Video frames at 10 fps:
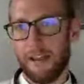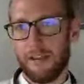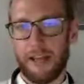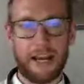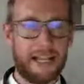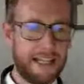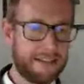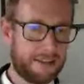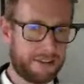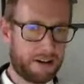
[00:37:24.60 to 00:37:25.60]

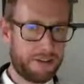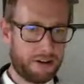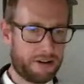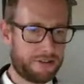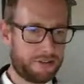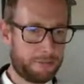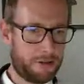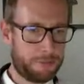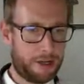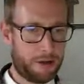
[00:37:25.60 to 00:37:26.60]
analytics around their customers,
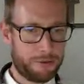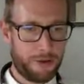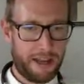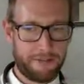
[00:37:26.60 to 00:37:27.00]
but also have